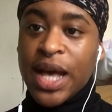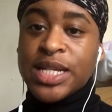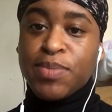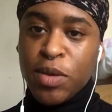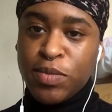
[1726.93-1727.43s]
as a
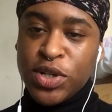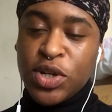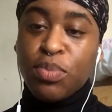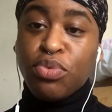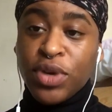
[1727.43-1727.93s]
publisher
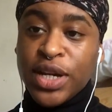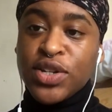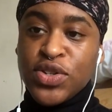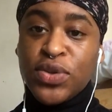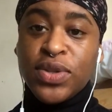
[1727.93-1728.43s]
bring
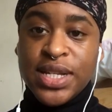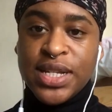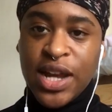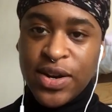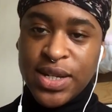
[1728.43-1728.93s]
to this
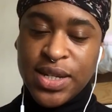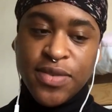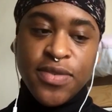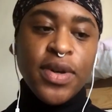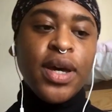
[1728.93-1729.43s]
narrative